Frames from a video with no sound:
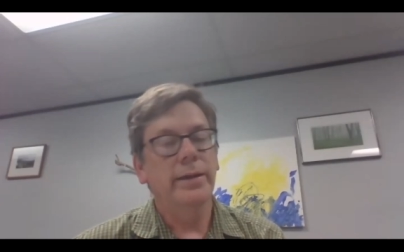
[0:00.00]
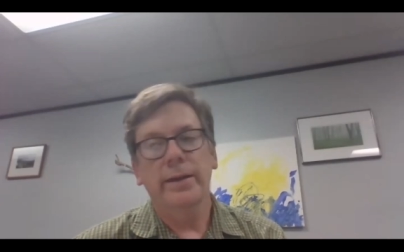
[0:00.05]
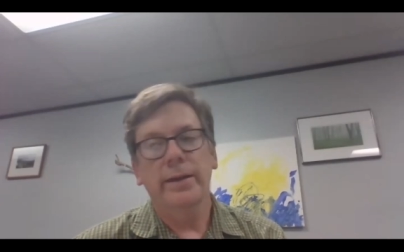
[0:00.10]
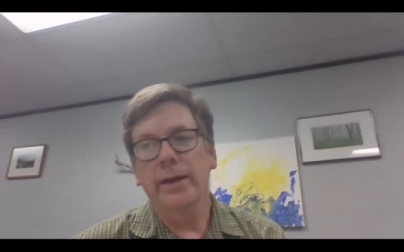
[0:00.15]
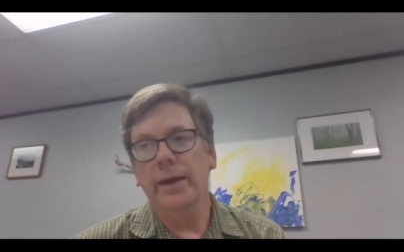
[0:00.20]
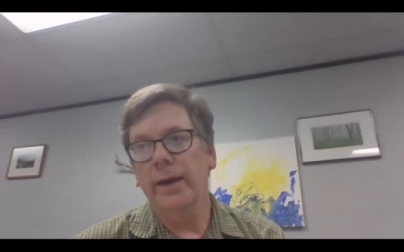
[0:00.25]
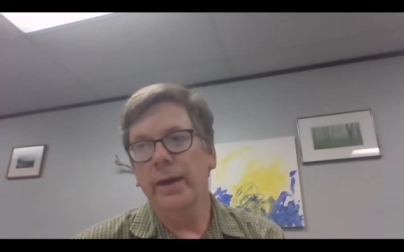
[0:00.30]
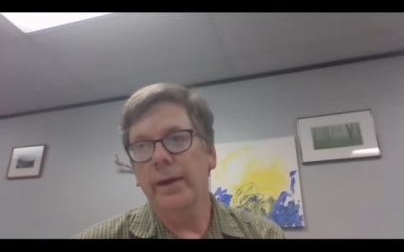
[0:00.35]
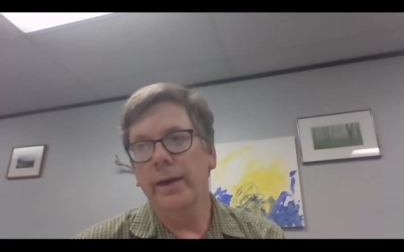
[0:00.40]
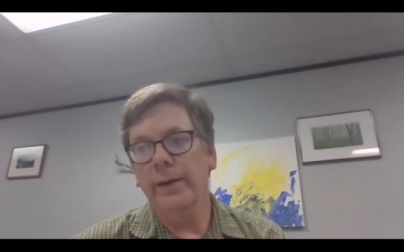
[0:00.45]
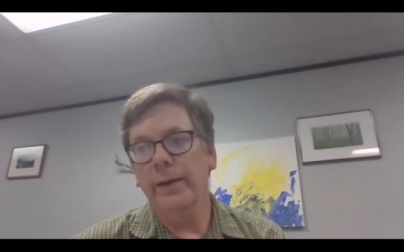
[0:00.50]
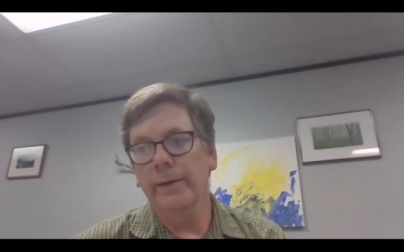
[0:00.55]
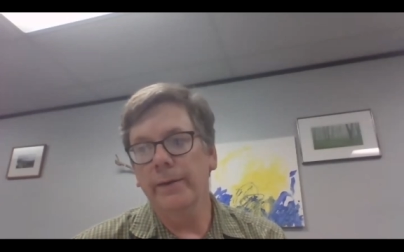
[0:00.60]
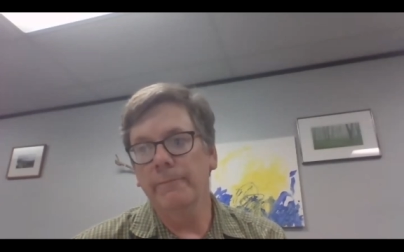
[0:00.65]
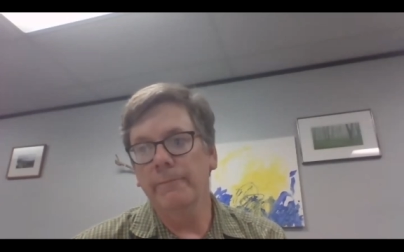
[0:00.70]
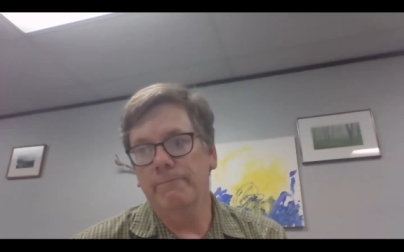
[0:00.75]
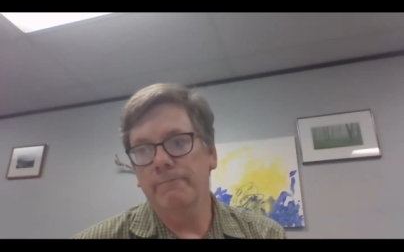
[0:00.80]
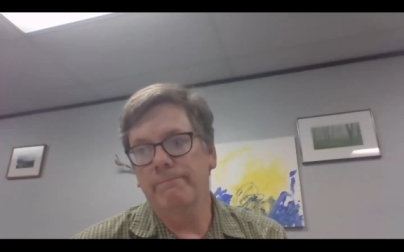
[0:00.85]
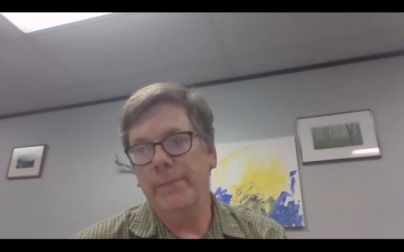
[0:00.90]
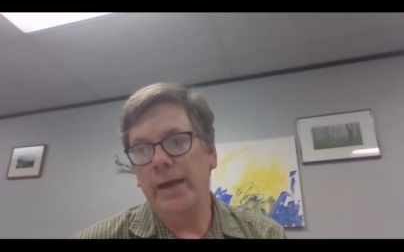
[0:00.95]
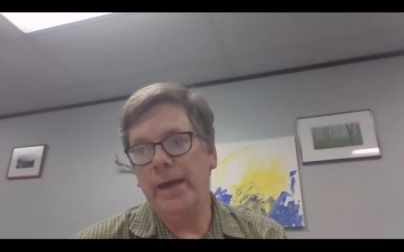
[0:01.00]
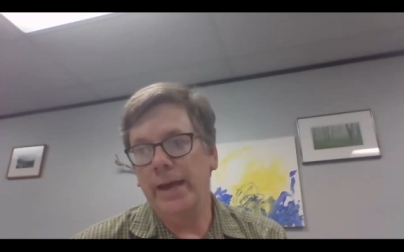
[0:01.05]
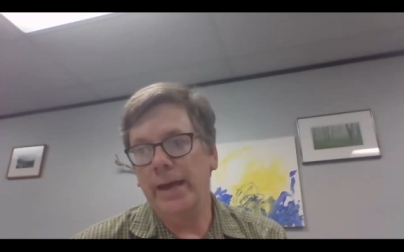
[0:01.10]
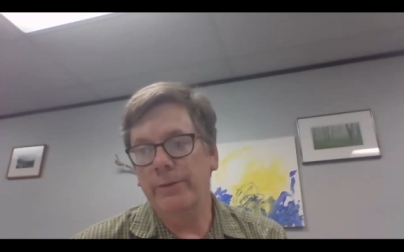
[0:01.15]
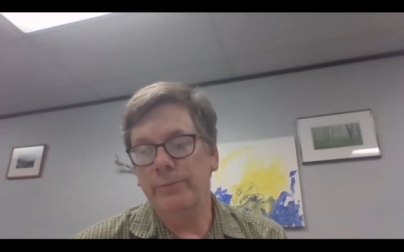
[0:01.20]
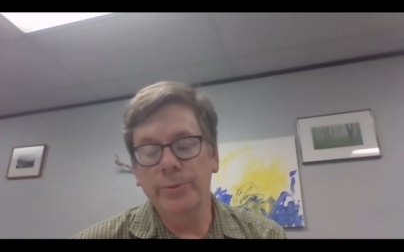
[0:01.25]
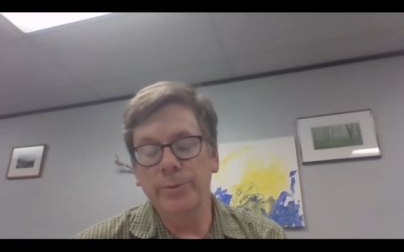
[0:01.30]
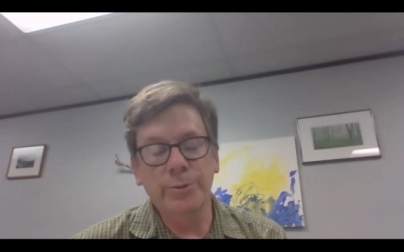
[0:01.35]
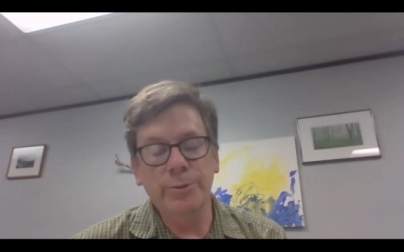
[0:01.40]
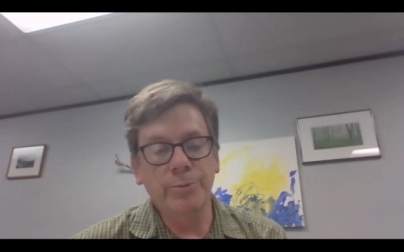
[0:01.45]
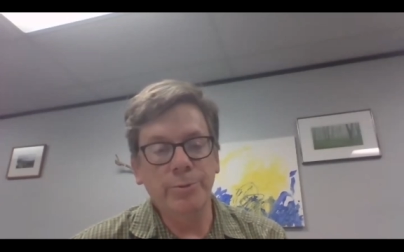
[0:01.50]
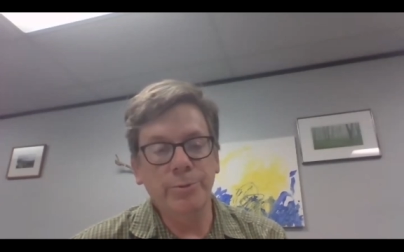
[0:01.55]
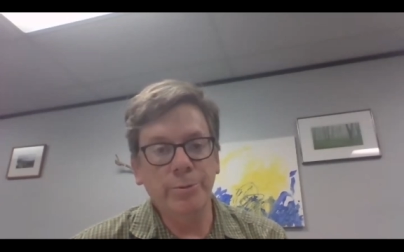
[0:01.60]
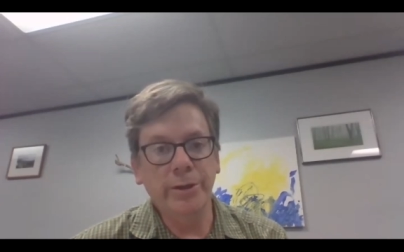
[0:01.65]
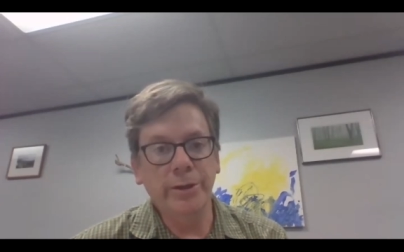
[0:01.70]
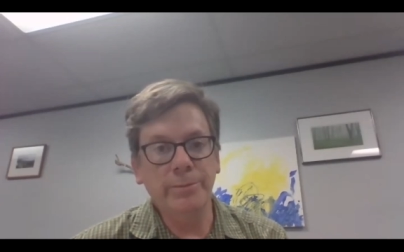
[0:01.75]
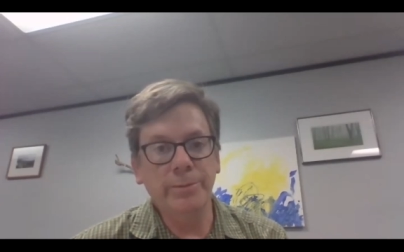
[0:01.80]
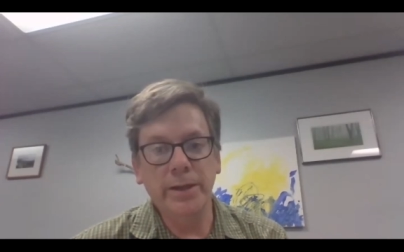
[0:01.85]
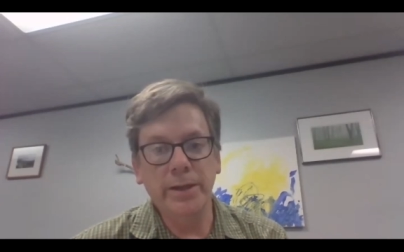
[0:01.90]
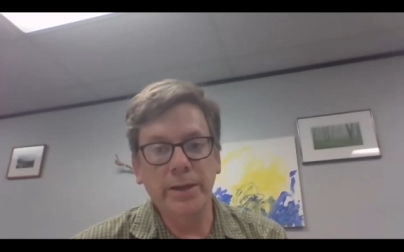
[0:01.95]
um, I would
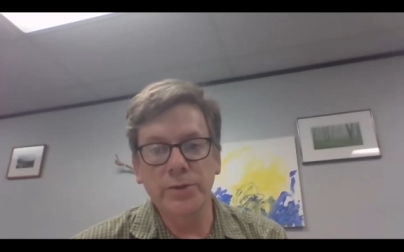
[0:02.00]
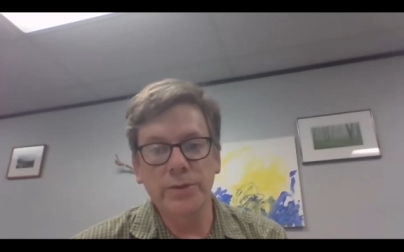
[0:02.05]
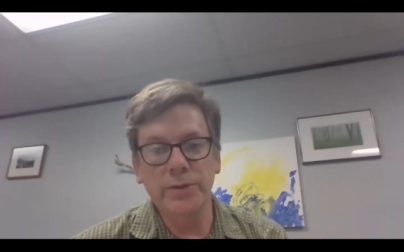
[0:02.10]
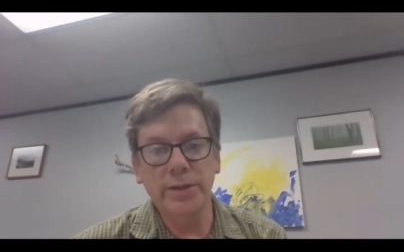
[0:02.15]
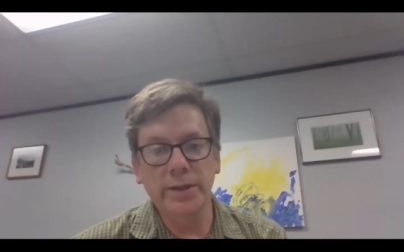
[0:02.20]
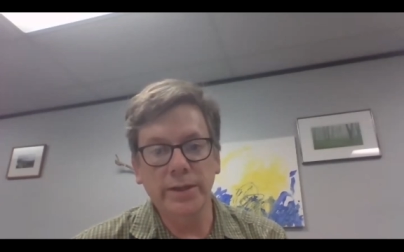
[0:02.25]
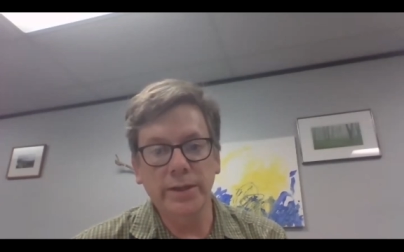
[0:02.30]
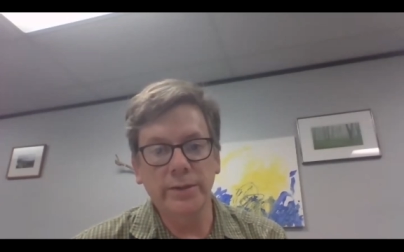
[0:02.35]
really be interested